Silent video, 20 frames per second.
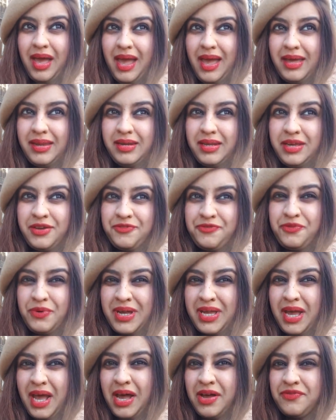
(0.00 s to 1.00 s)
And if
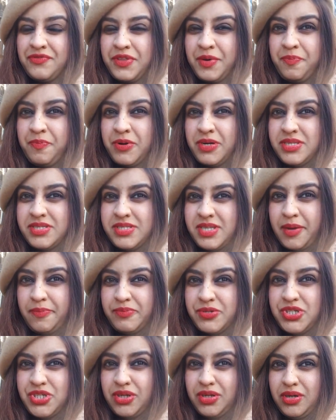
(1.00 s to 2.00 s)
we have the
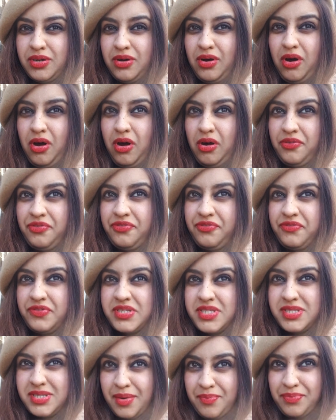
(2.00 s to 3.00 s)
perception of
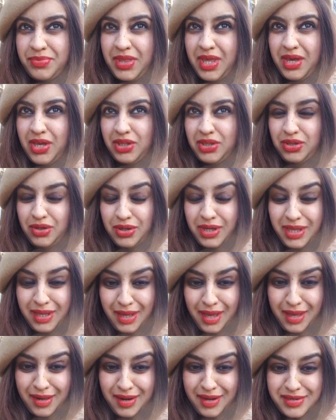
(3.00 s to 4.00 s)
something
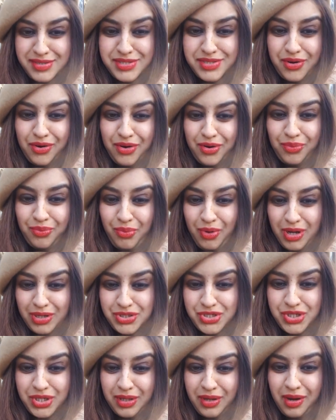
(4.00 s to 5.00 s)
looking at us or
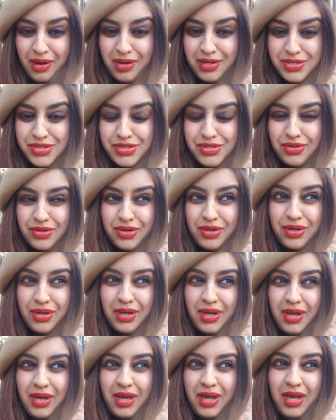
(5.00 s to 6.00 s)
watching us,
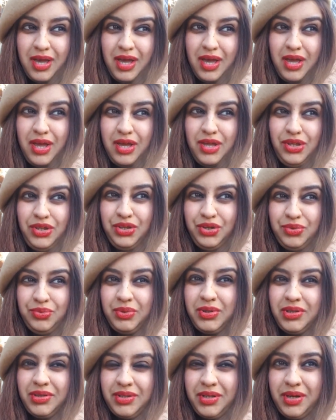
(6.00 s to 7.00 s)
you
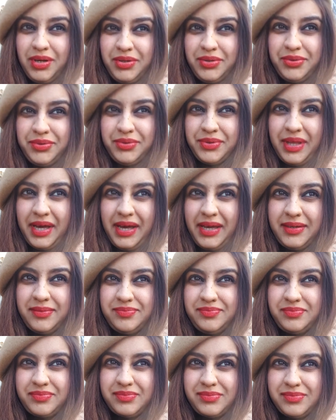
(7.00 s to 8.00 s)
will know that
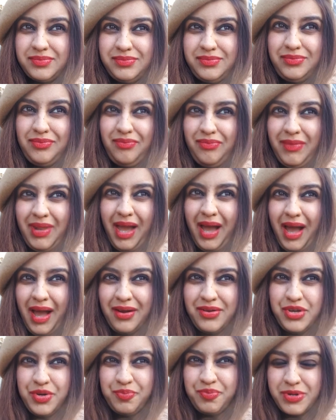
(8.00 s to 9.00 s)

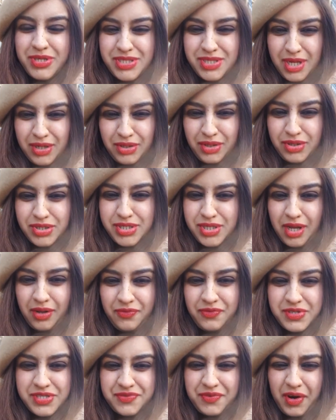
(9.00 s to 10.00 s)
how you present
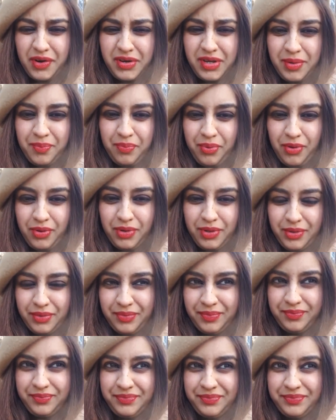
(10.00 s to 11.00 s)
yourself is very important.